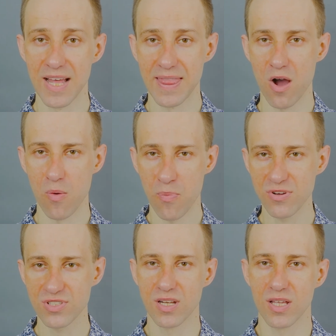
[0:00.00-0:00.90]
Now,
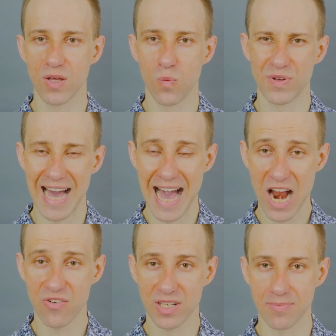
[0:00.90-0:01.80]
personally, what
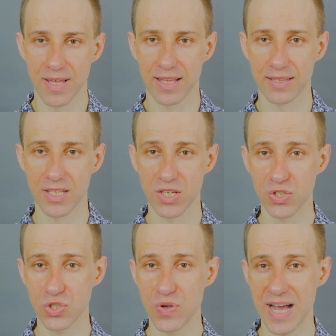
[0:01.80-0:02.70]
I recommend
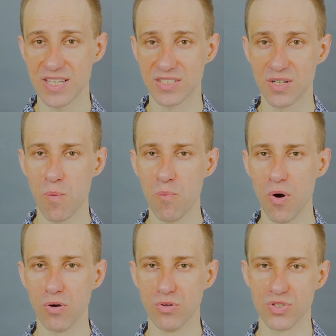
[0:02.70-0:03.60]
is you ask
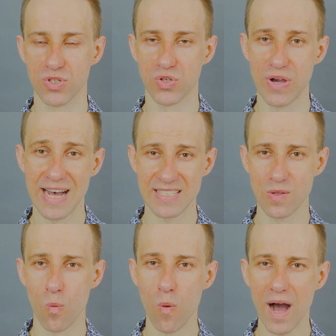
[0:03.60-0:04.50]
both. You ask
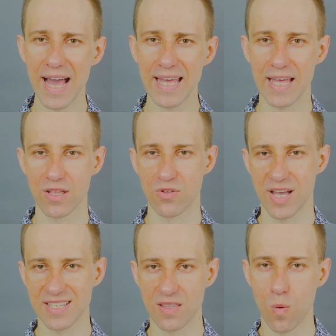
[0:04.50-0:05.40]
the why and you
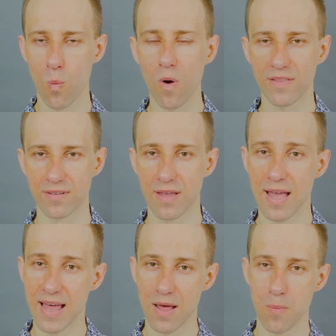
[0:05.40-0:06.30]
ask the what.
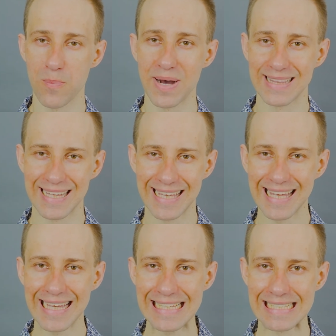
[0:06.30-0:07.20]
But the
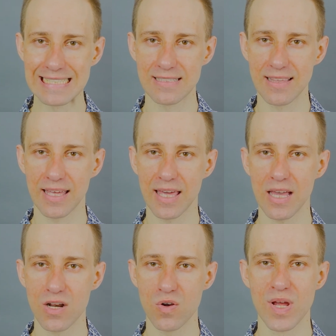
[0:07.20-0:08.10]
key thing
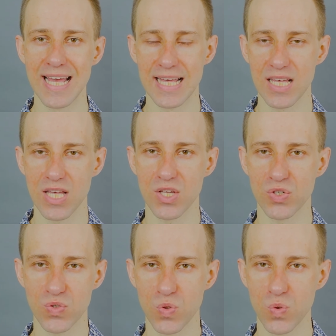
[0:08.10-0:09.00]
here
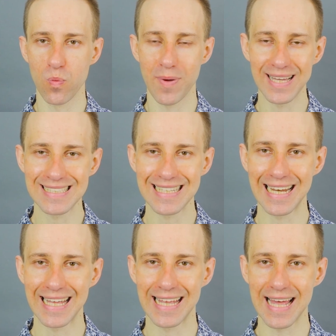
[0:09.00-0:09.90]
is to
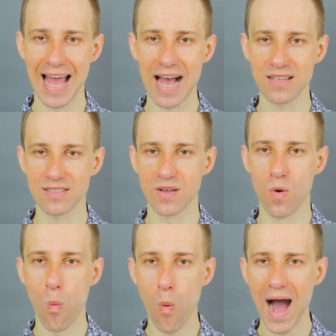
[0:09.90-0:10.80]
basically ask
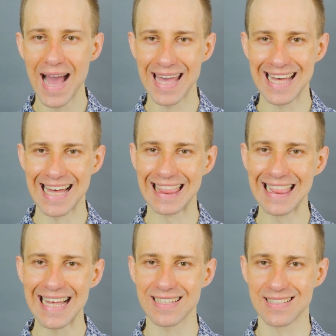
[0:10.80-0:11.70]
why
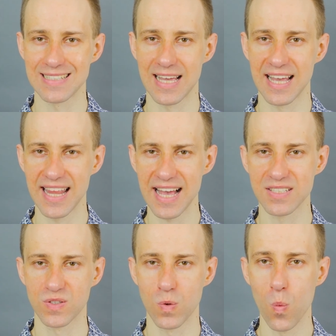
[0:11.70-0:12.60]
less and
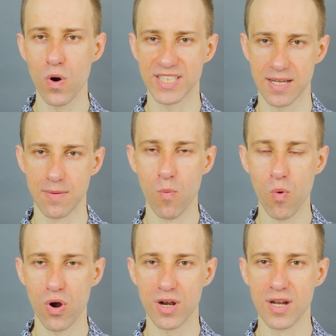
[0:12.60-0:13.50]
ask what
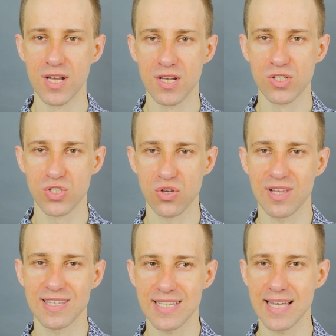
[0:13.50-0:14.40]
more. So
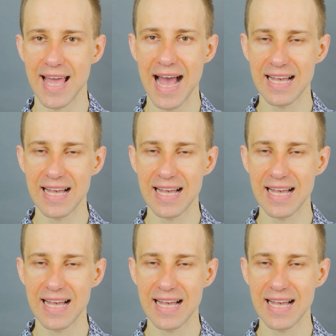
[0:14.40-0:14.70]
let's say